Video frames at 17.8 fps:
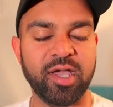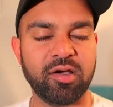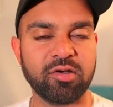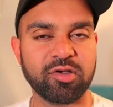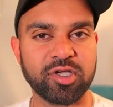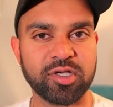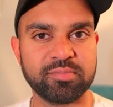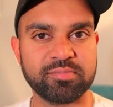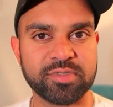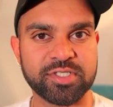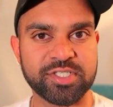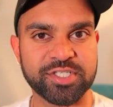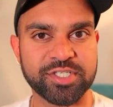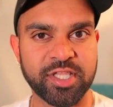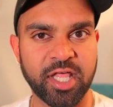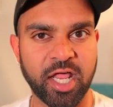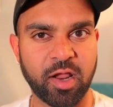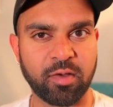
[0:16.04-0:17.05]
outcomes
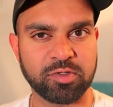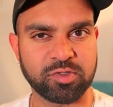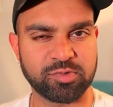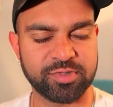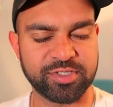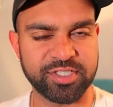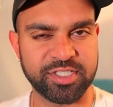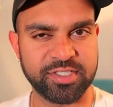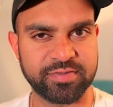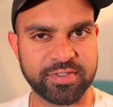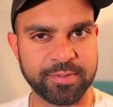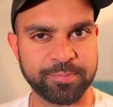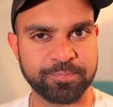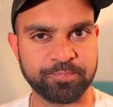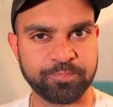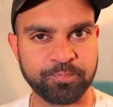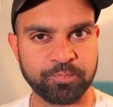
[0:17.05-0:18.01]
that I was receiving